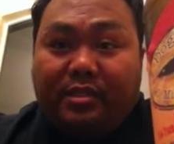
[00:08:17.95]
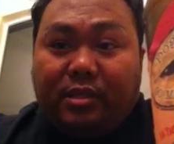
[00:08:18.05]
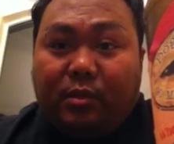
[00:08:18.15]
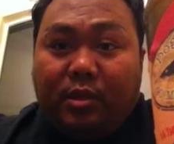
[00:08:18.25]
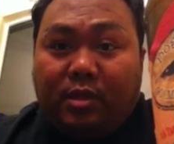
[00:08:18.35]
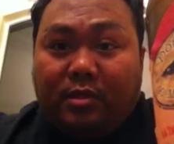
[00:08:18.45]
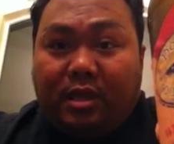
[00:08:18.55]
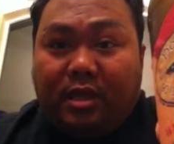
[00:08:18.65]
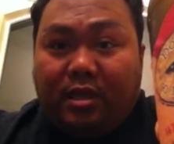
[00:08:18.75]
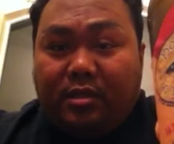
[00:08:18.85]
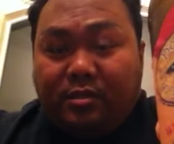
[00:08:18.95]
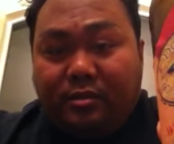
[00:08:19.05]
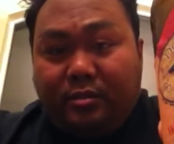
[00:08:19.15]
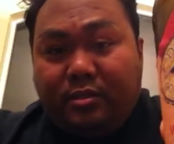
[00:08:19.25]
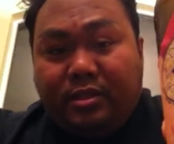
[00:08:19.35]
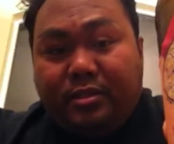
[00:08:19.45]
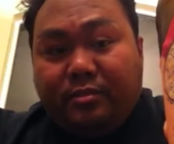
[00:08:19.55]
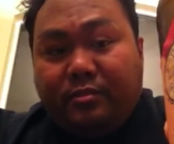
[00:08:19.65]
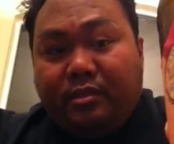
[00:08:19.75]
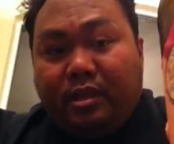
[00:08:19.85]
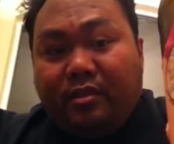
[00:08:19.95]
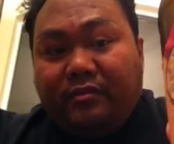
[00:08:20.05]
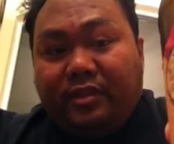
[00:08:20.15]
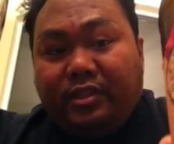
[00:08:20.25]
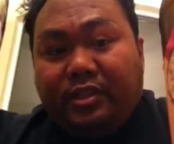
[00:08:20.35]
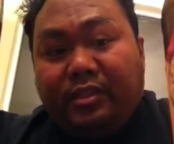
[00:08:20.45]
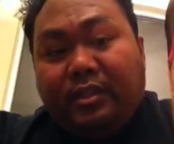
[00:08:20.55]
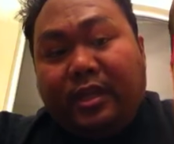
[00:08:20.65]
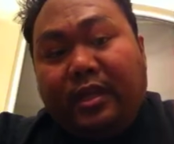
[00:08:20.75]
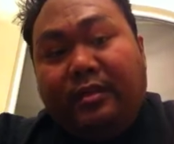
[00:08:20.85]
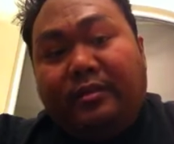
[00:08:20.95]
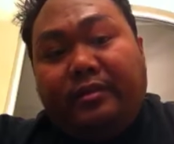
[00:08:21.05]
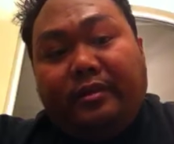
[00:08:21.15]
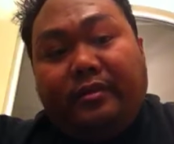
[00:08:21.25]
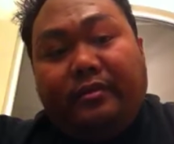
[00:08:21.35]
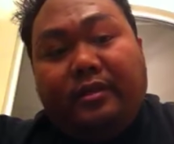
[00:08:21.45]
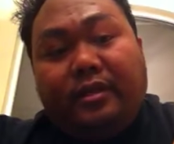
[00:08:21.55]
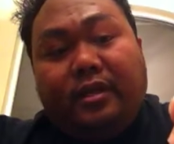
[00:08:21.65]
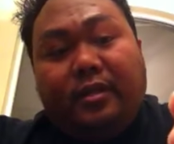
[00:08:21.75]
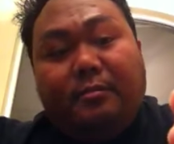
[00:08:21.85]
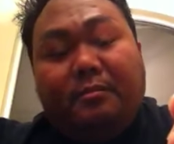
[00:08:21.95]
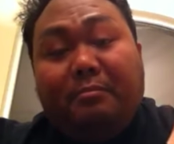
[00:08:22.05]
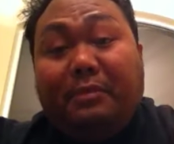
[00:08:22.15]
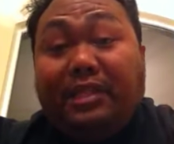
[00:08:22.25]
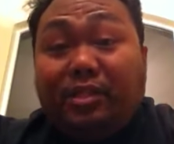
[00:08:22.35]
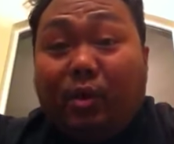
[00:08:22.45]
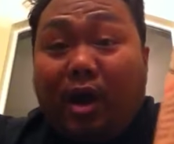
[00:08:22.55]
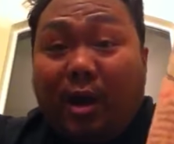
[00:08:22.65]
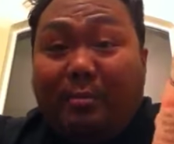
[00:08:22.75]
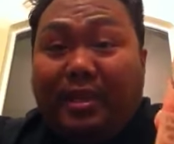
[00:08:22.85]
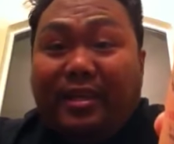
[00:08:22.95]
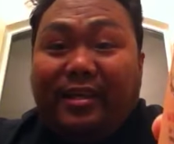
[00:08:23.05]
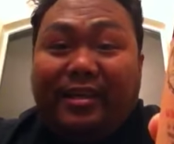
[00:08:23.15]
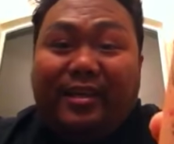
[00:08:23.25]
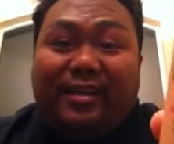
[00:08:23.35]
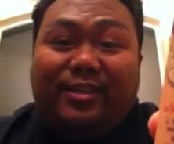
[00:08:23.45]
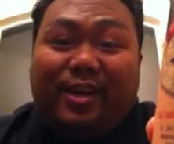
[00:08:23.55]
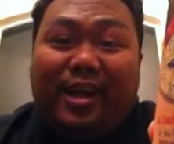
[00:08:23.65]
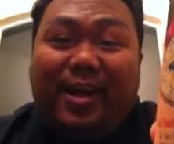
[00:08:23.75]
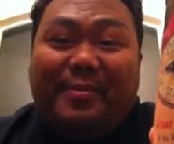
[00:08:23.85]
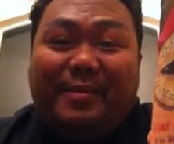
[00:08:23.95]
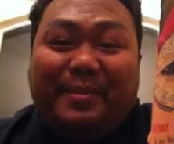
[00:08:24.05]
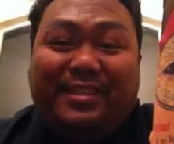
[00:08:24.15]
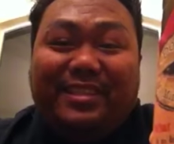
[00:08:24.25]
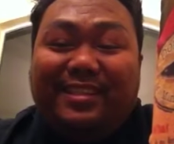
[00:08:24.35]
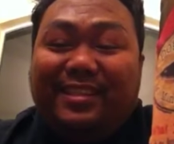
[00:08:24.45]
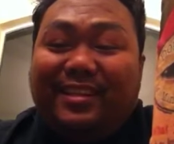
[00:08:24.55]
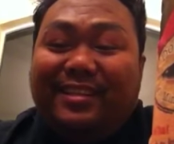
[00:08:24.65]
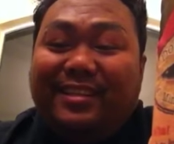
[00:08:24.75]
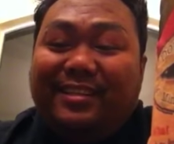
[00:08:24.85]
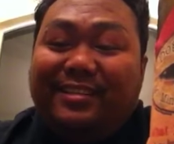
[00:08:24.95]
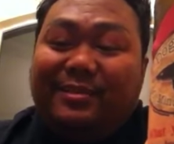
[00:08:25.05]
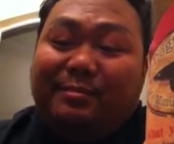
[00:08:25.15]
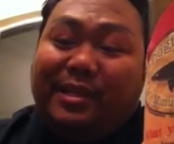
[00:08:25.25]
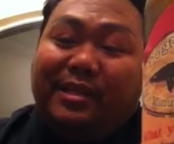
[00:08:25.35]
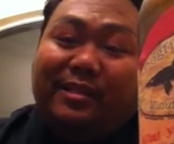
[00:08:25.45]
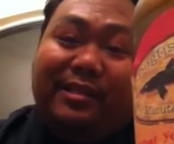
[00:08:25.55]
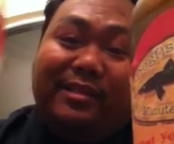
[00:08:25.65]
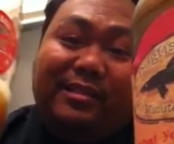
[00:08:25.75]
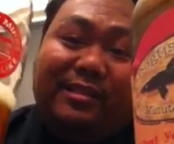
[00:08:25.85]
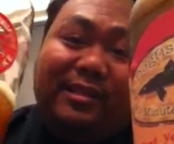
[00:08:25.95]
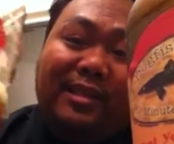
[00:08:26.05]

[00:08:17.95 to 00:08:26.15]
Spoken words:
So kudos to Dogfish and their miso hoppy dry hopping machine that is making this